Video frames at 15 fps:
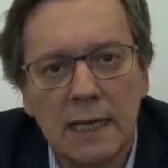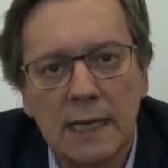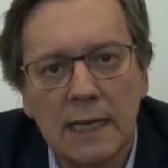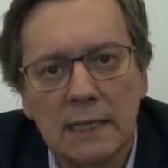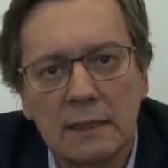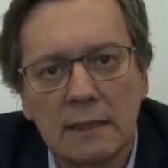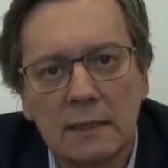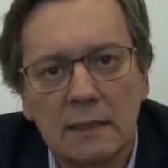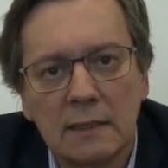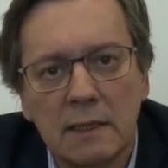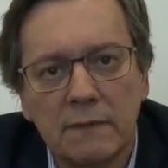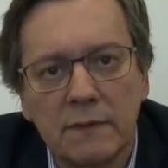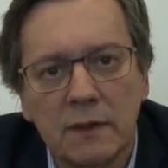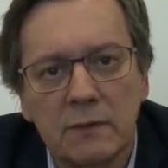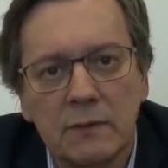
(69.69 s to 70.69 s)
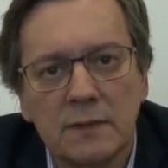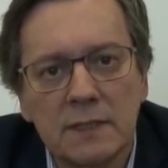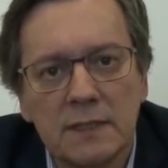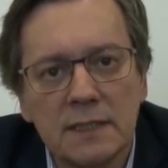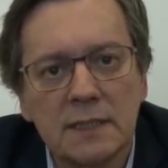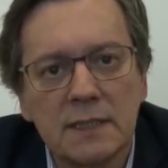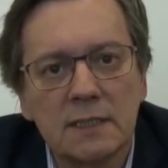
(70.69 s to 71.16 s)
and the
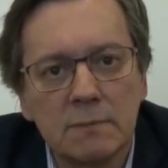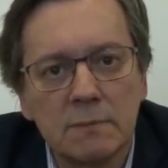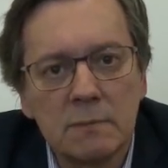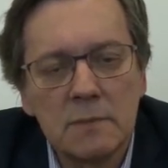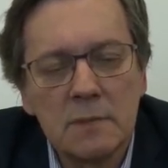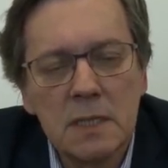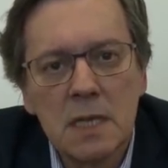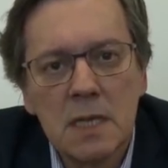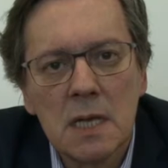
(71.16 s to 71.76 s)
criticism